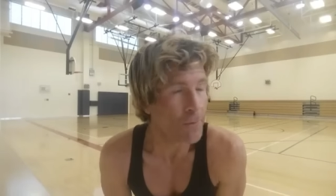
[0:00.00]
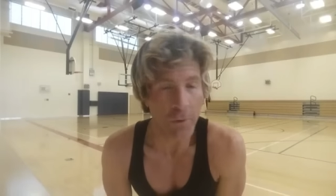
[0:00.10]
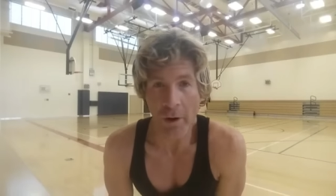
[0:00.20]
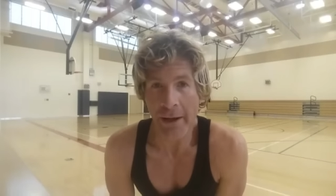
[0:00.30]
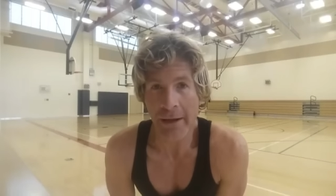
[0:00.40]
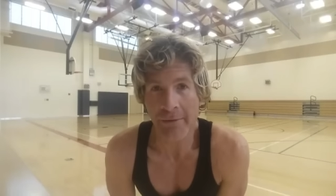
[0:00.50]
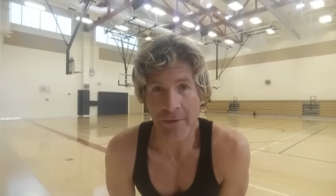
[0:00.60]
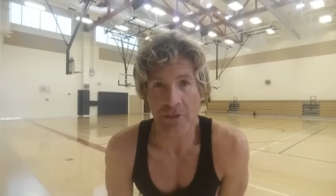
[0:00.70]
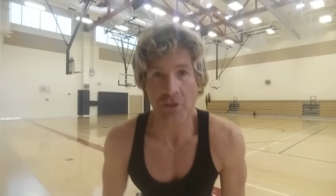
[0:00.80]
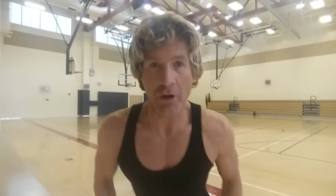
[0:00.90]
Before I even
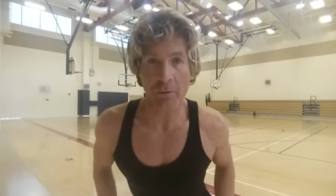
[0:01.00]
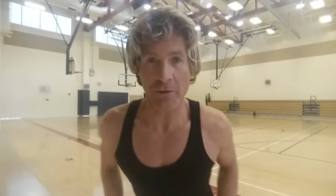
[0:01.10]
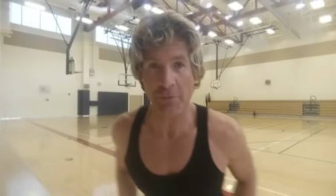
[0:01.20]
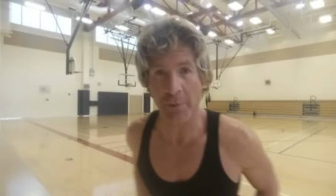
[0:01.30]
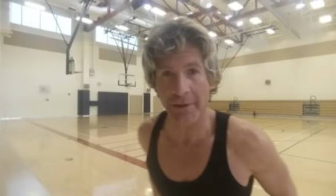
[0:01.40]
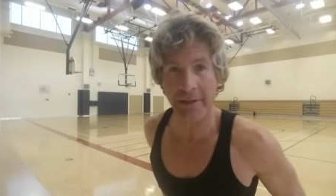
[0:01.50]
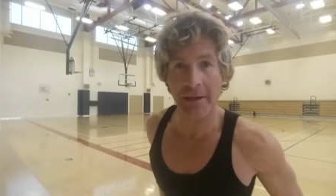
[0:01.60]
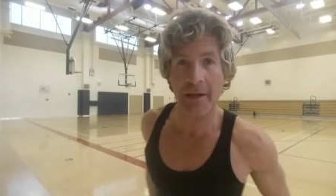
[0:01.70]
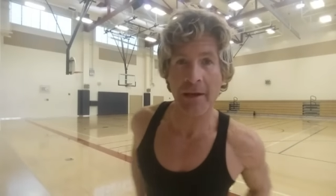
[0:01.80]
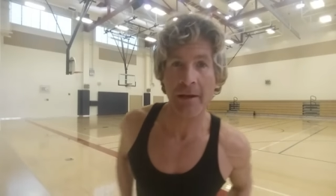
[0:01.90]
start with
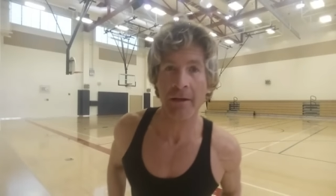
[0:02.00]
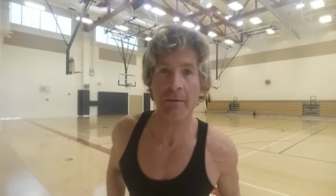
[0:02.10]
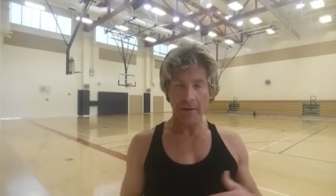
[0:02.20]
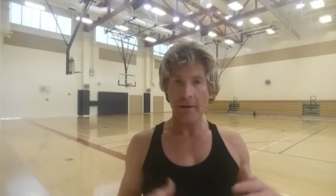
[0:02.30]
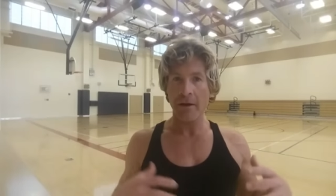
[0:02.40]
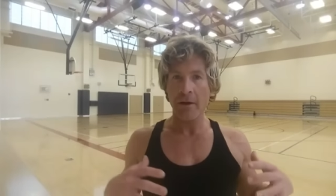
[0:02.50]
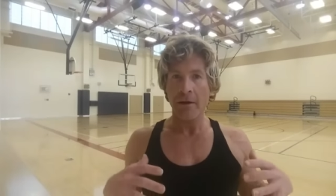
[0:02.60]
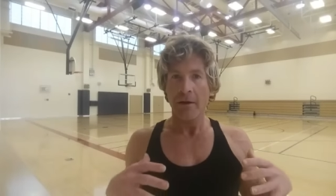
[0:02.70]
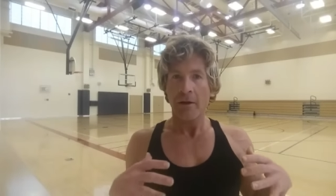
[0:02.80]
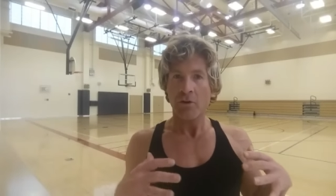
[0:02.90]
sprinting,
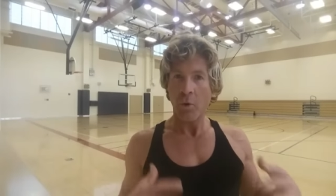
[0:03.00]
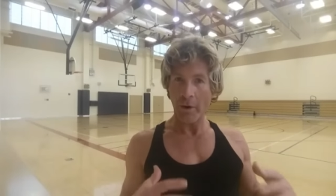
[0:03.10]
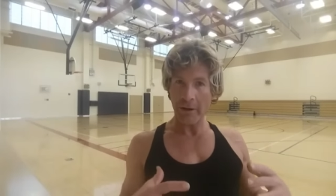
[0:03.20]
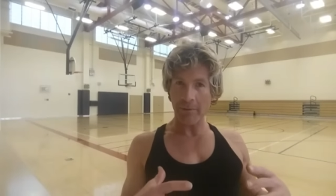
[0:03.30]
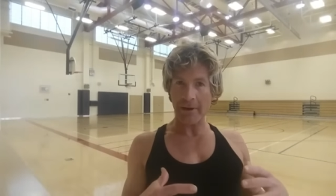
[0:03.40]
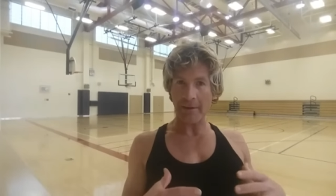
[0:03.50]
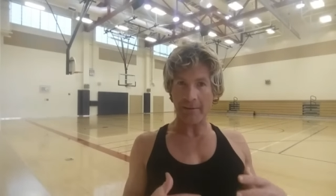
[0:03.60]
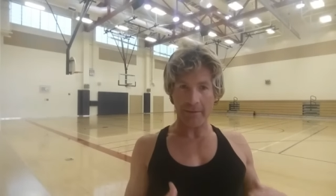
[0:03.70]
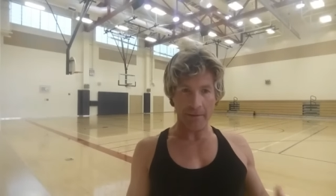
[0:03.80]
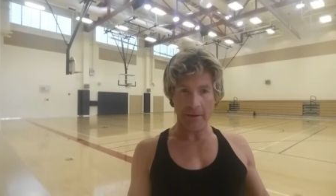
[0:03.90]
20
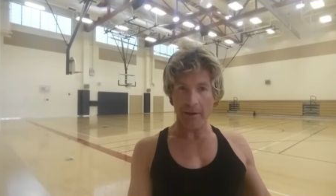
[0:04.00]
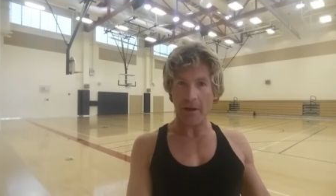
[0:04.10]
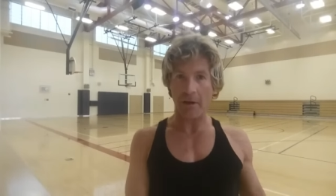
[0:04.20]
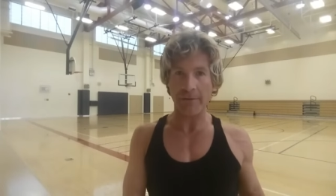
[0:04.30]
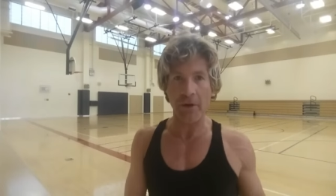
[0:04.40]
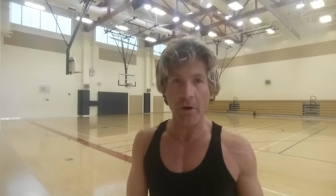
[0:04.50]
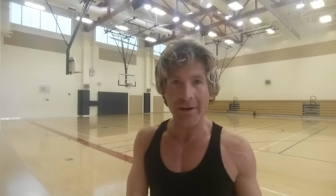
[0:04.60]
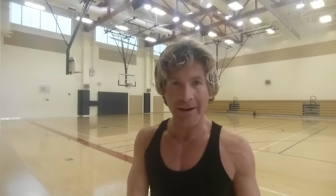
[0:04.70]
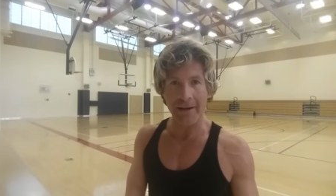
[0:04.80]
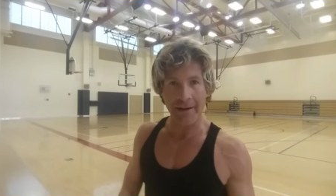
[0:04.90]
minutes of
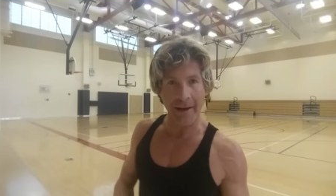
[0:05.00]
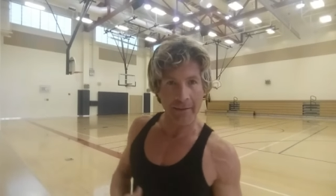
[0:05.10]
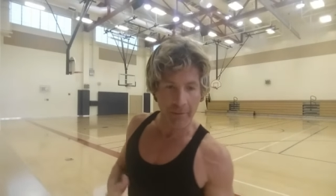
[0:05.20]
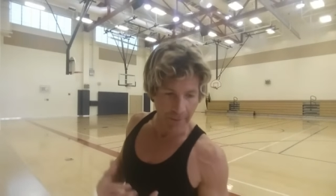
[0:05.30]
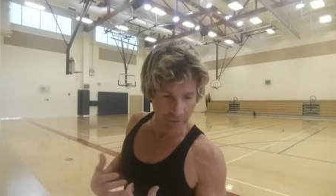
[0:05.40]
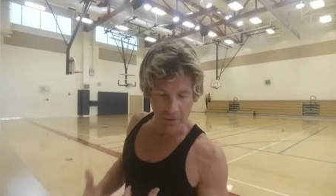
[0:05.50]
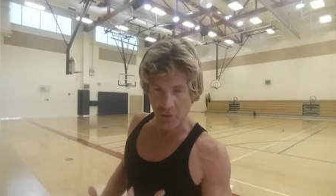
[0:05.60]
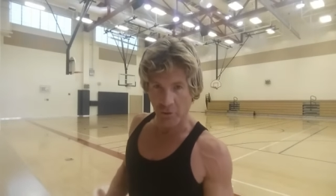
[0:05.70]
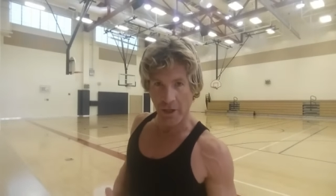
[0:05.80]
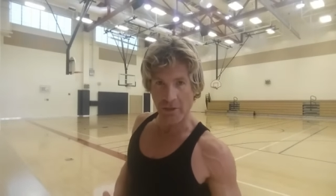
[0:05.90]
yoga and isometric
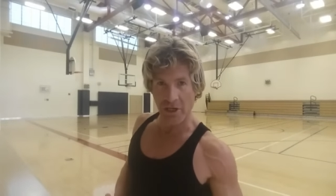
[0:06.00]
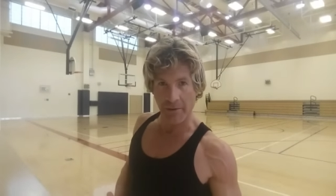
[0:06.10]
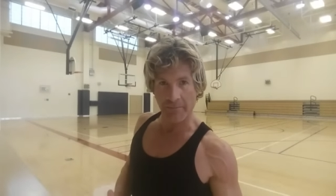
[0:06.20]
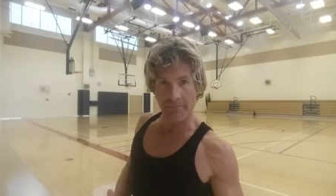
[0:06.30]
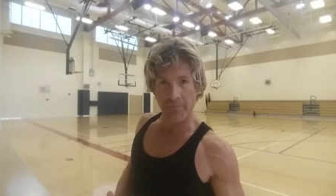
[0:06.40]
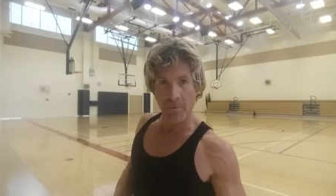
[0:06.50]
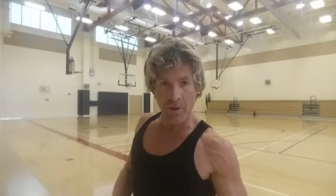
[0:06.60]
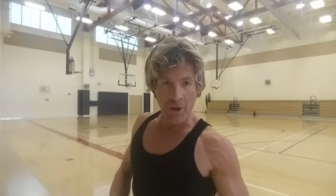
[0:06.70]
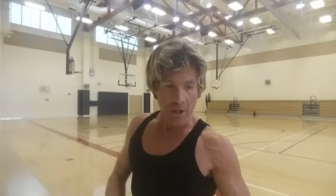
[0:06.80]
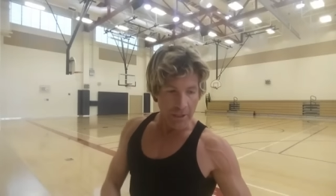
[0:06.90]
stretching
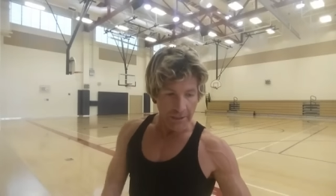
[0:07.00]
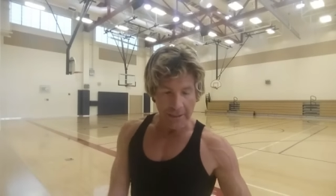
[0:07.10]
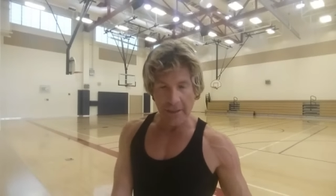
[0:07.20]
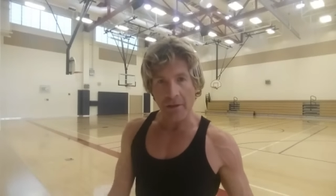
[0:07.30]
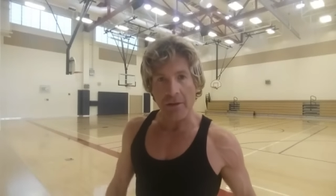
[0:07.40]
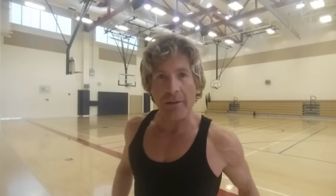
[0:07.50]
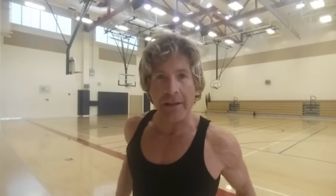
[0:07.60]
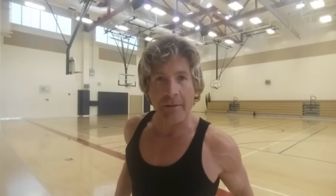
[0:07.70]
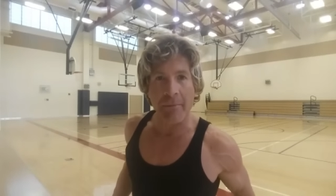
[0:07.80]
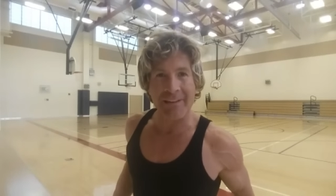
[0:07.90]
getting
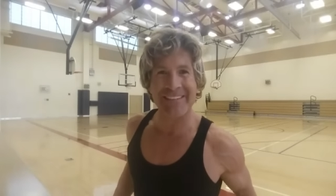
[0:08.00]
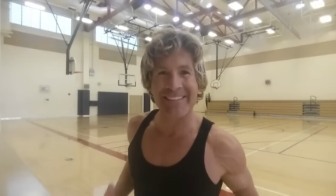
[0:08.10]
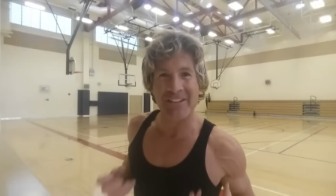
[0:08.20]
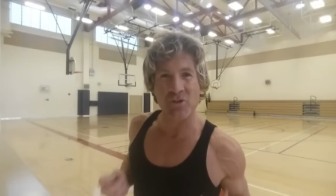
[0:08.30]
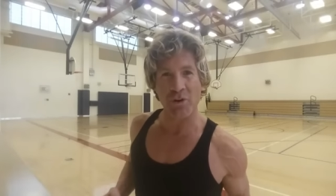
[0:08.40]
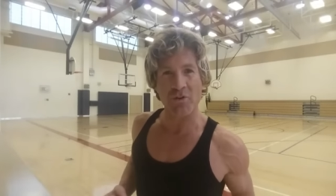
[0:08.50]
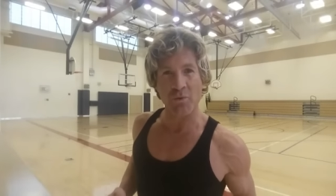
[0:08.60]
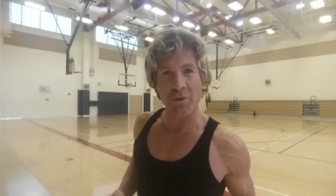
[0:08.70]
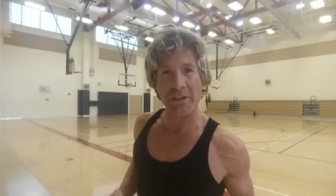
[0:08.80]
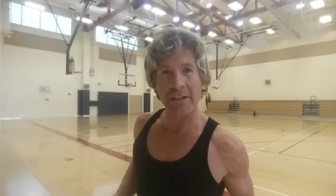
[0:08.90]
like the muscles and joints
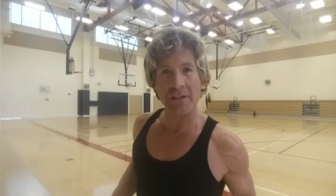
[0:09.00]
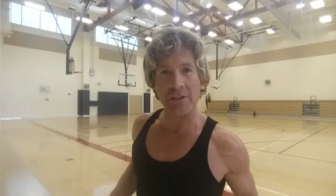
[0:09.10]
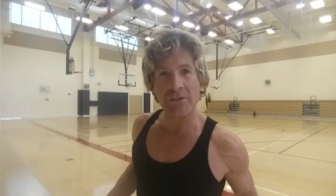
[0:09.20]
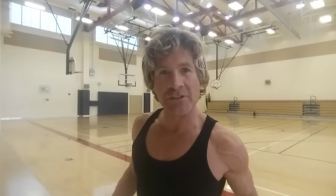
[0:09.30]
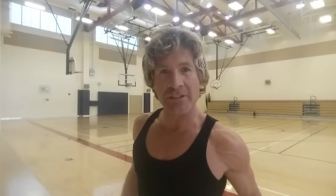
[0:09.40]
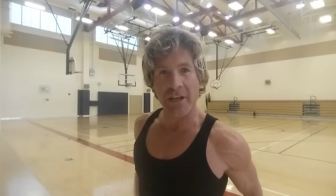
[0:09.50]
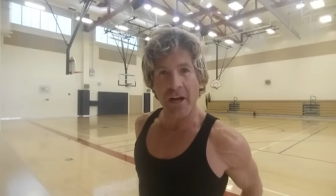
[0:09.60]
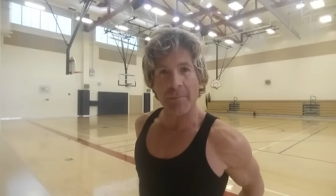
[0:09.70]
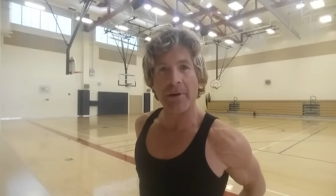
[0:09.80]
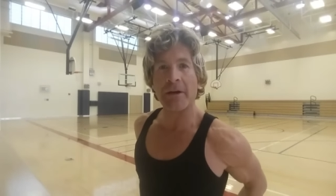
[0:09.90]
really loosened
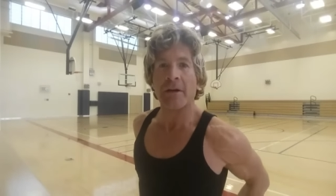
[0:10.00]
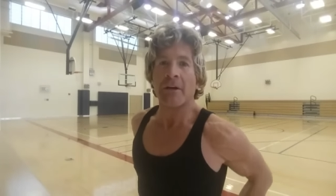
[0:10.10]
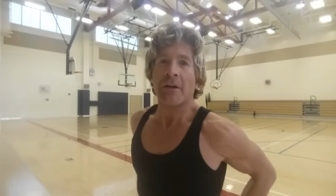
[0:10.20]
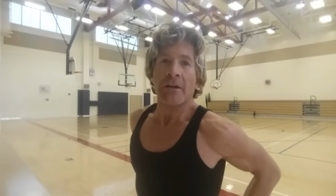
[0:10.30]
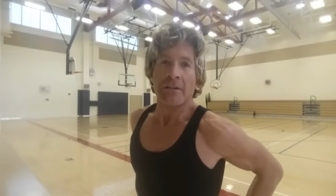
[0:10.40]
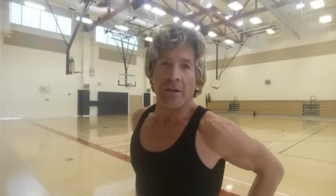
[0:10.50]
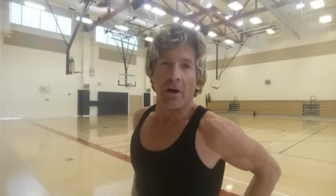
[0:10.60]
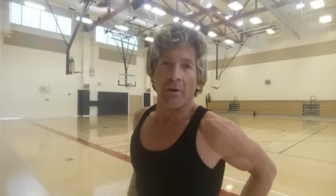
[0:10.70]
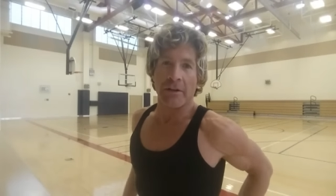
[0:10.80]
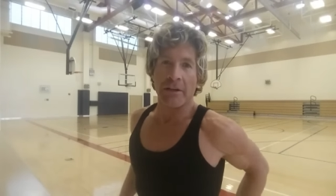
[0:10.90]
up
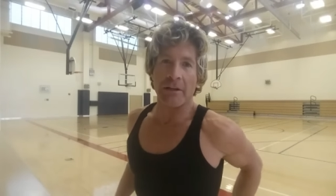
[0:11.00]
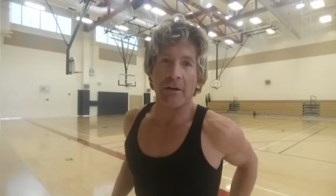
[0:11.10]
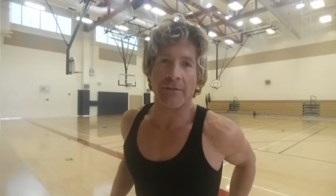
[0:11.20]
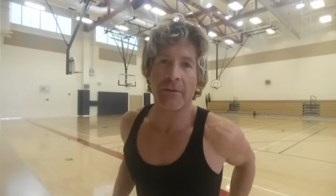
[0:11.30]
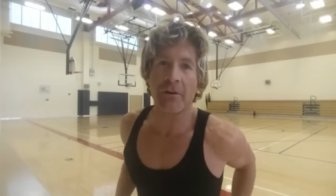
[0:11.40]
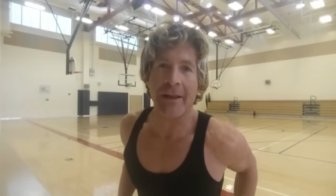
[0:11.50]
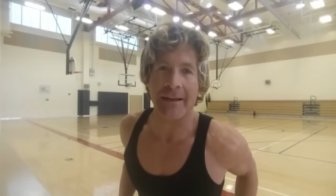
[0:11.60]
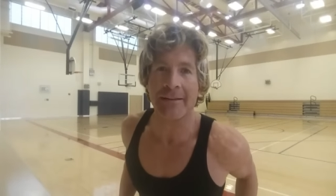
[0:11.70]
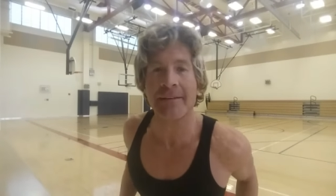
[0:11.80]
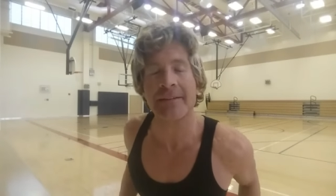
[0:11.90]
so you know if you're
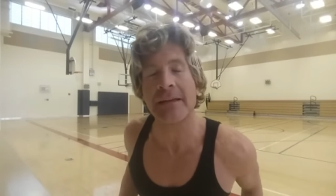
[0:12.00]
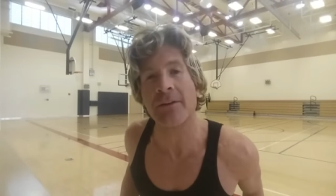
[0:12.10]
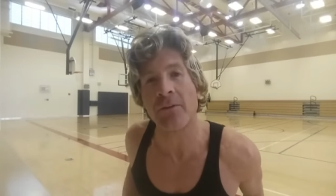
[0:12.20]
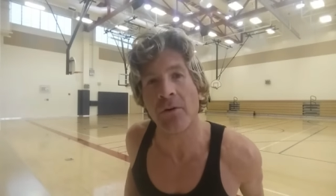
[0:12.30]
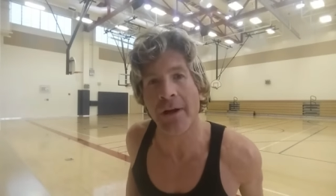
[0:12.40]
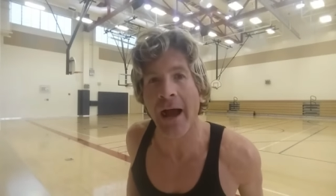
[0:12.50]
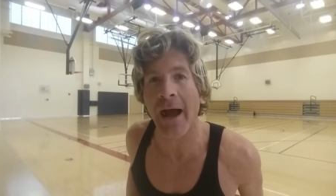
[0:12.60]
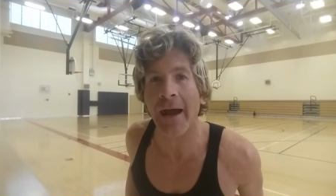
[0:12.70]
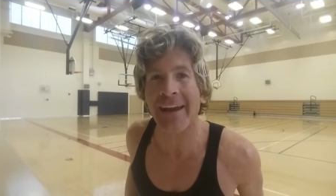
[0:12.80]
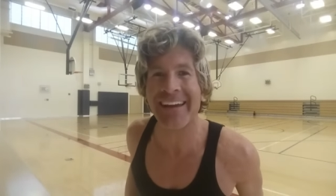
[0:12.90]
like a 16 year old
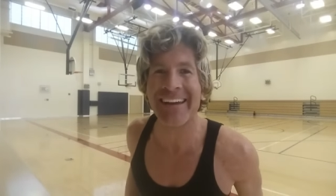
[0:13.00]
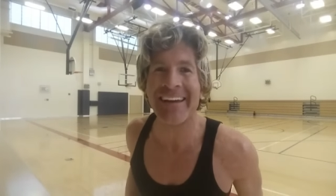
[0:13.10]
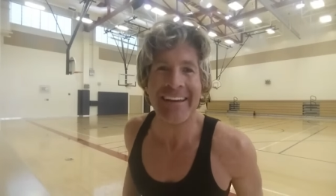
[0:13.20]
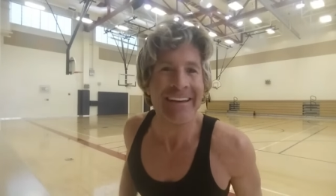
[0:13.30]
guy